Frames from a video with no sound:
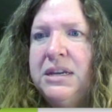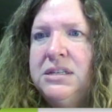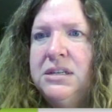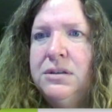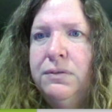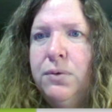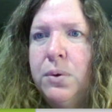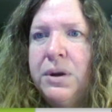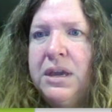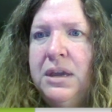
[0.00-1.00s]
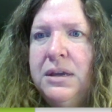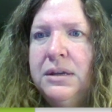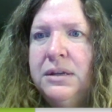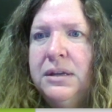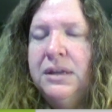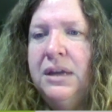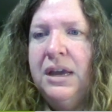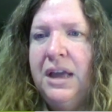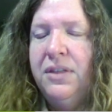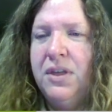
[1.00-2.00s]
The base is 40
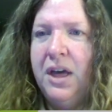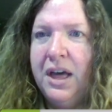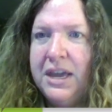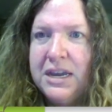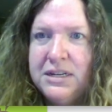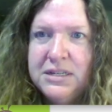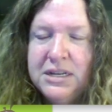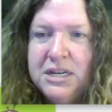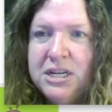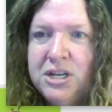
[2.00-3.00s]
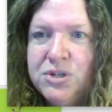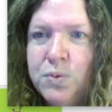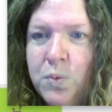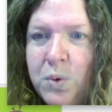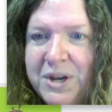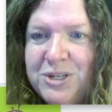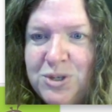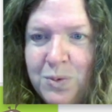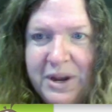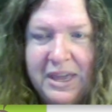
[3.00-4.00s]
and the height is
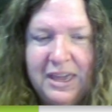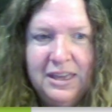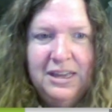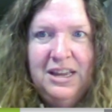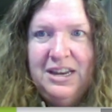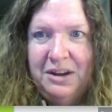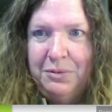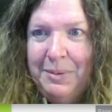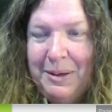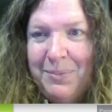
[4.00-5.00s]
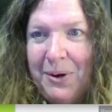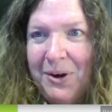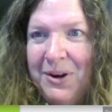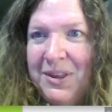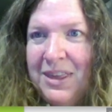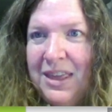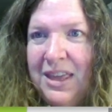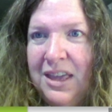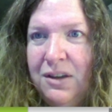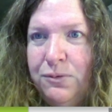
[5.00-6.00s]
120. Now
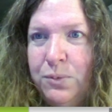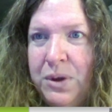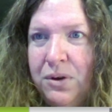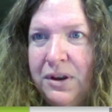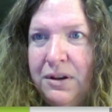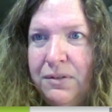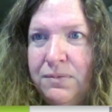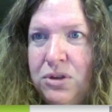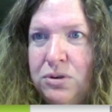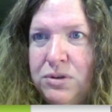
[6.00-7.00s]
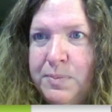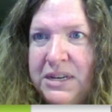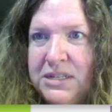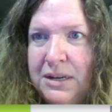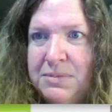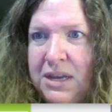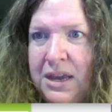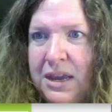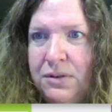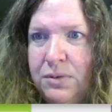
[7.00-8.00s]
remember, if we're going to use base
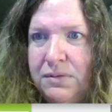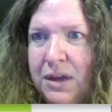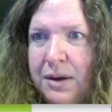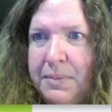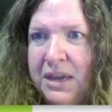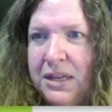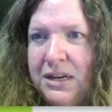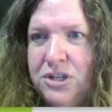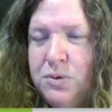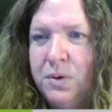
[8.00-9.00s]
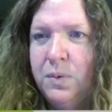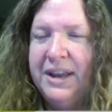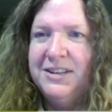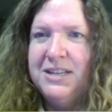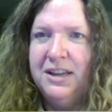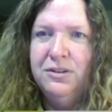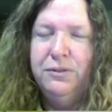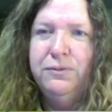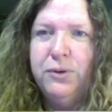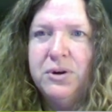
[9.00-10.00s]
times height, we've got to make it into a
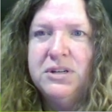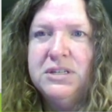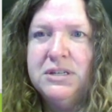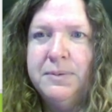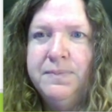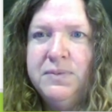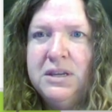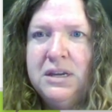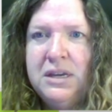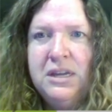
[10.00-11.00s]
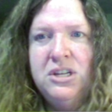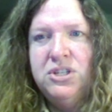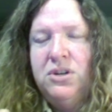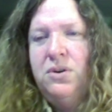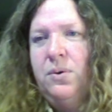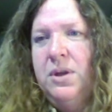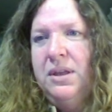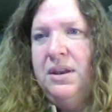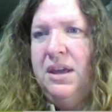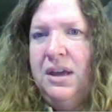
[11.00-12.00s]
rectangle first.
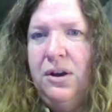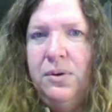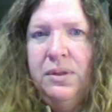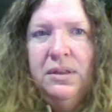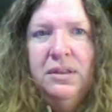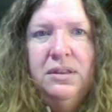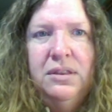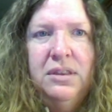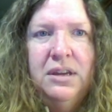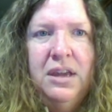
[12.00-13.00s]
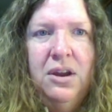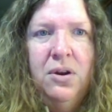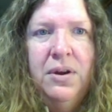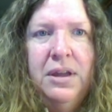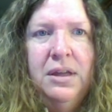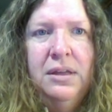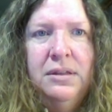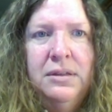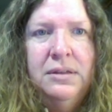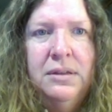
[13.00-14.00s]
So now the
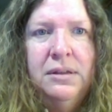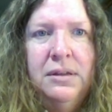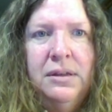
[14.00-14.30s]
area